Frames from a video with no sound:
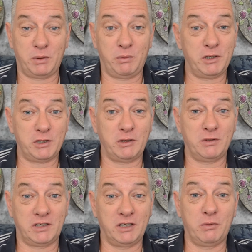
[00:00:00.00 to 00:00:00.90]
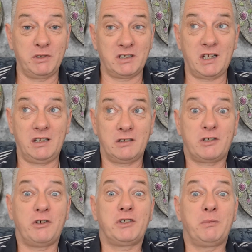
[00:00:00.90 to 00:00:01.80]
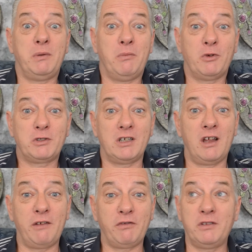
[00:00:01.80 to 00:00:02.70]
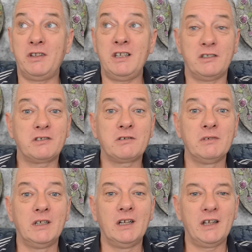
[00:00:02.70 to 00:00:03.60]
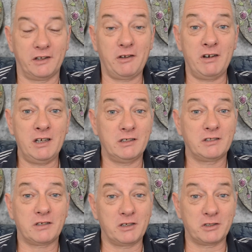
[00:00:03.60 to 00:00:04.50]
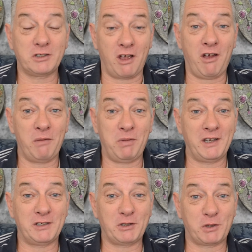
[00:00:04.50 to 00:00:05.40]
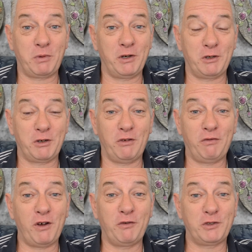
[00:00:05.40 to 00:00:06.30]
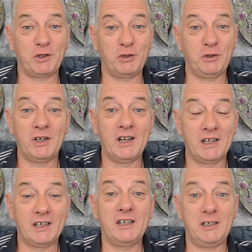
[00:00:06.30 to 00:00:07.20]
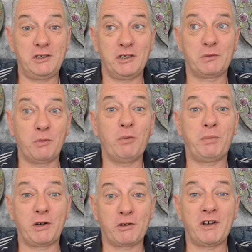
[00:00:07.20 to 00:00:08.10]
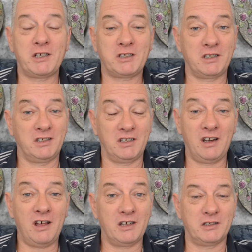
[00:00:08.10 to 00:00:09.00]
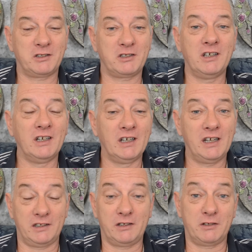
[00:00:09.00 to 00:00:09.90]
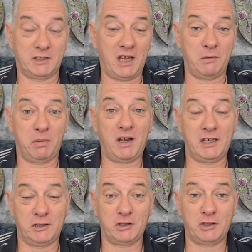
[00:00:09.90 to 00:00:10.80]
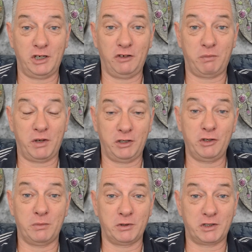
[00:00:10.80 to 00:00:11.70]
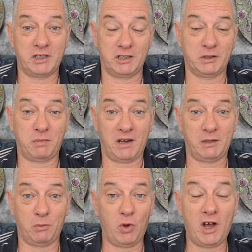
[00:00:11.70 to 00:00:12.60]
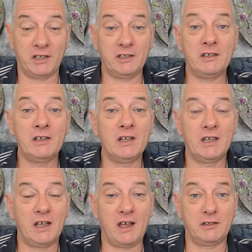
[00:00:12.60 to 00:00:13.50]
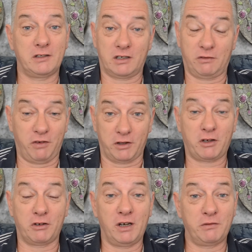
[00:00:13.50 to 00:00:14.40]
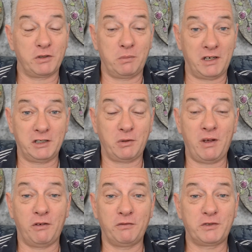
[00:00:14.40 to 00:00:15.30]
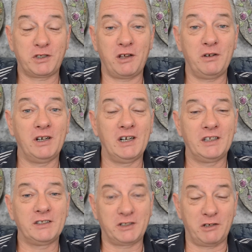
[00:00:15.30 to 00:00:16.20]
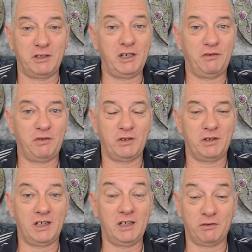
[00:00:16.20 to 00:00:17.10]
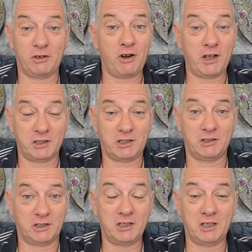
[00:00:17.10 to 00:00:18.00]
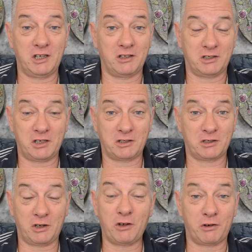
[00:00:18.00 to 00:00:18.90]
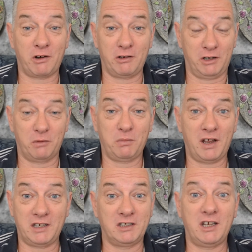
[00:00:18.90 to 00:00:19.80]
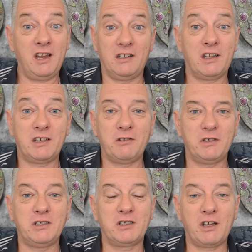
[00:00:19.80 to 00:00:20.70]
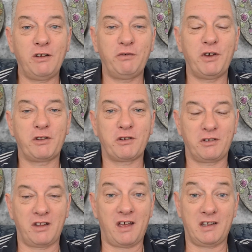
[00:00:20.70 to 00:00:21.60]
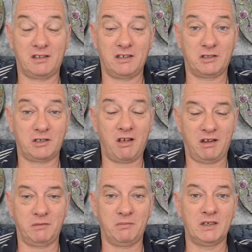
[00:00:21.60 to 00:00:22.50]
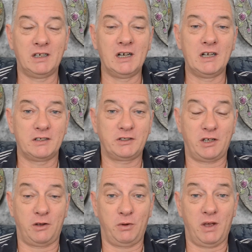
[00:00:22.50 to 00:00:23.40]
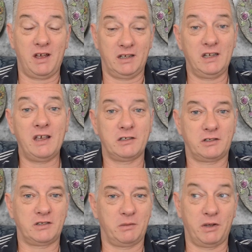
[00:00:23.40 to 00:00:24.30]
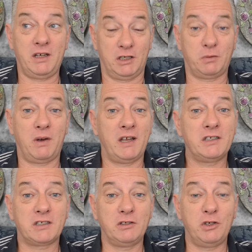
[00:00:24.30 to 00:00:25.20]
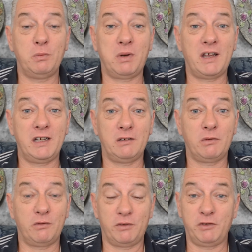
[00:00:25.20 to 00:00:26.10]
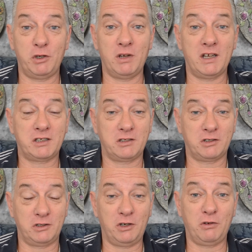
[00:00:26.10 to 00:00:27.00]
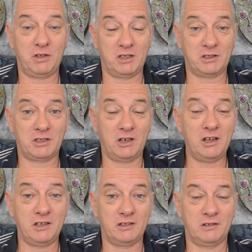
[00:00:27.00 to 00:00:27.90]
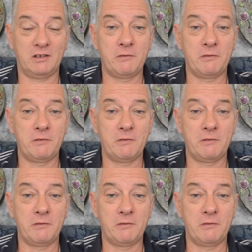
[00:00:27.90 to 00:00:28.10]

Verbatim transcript: we wish to until we say there's got to be more to life than this. And there is, because there's higher planes of spirit you can evolve to, and each is more progressed than the last. And there are 10 planes achieved by humans. This is plane one, and Father God lives on plane 12. So there's no need for even Christ and Citadel, the sons of God, are only on plane 10. They don't need to go further than that at this time. So, uh, yes, but each plane's a new plane with new lessons and new things to learn.